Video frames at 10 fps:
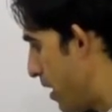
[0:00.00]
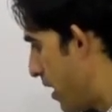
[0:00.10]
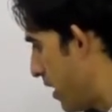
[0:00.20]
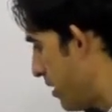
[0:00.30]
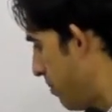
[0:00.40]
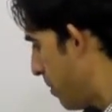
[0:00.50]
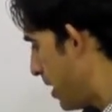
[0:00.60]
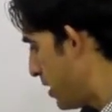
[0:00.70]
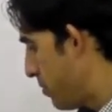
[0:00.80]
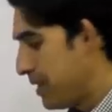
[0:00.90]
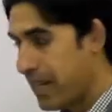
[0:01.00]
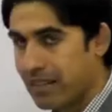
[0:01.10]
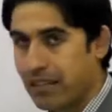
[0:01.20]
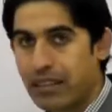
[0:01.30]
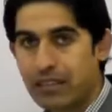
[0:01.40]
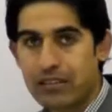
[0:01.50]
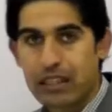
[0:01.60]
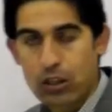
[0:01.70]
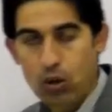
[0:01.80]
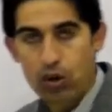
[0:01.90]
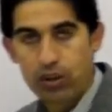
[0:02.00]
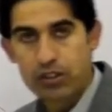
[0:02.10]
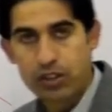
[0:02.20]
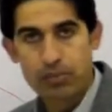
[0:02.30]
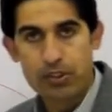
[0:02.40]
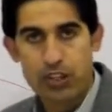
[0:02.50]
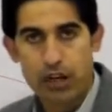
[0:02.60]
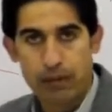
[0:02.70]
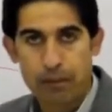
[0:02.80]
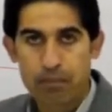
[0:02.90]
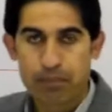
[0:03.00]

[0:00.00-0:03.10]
I might be at LEEDS College, Peshawar.